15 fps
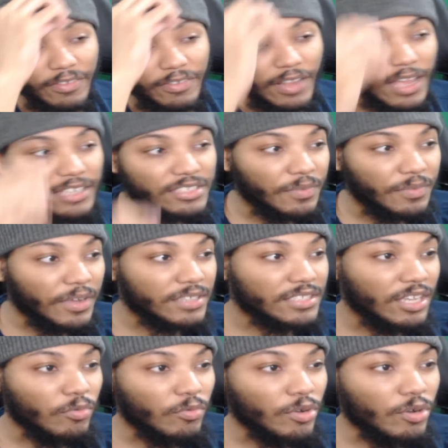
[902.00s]
like
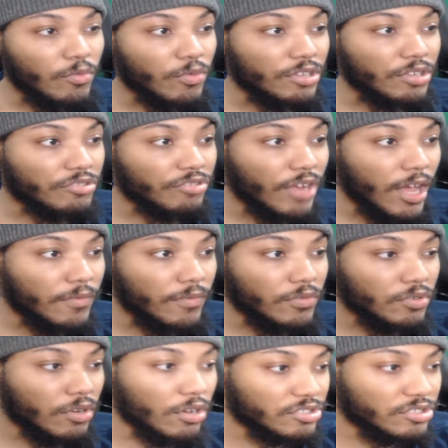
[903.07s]
Gervonta wouldn't want to
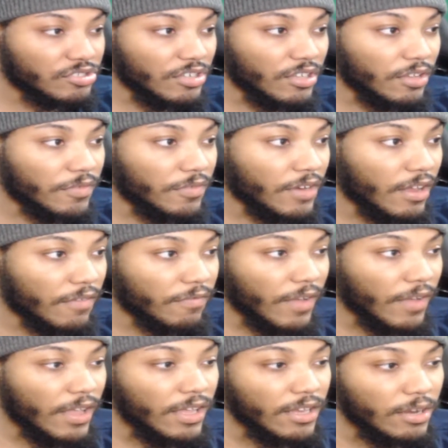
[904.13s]
travel to Australia for that
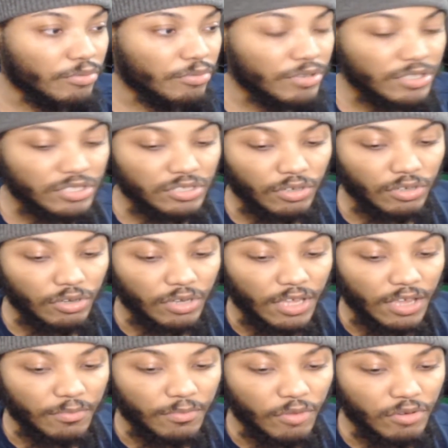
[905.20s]
fight, and I'm pretty sure
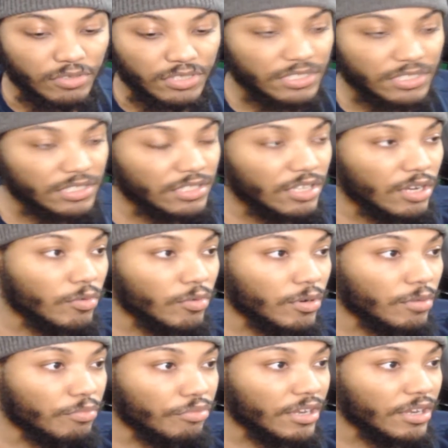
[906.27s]
Cambosis is gonna want
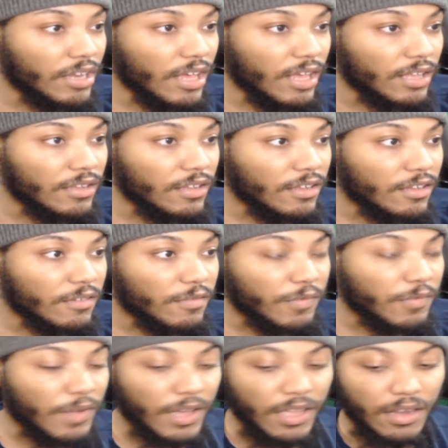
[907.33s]
to bring that
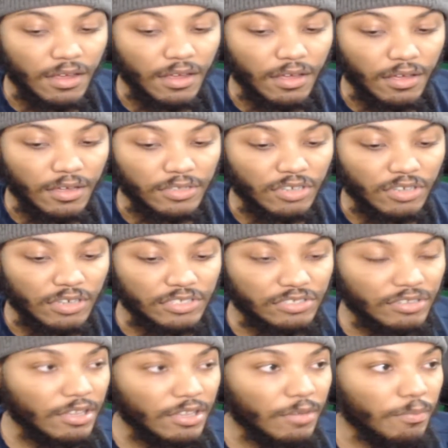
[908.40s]
fight to
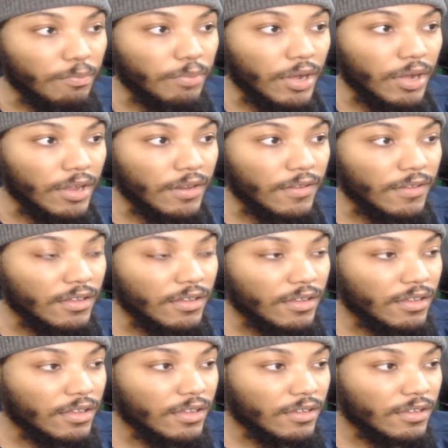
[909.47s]
Australia. But
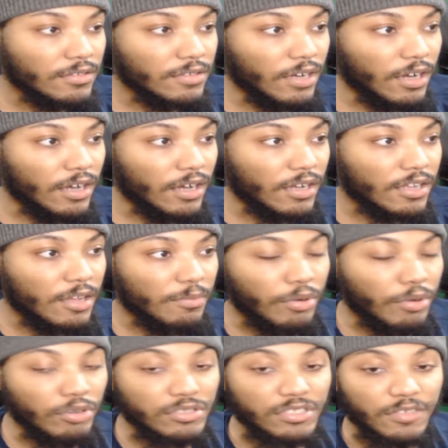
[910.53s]

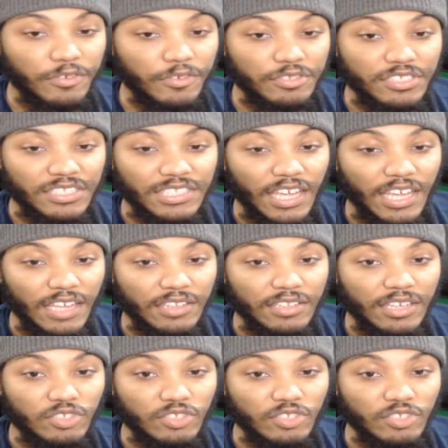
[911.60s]
Cambosos versus Tank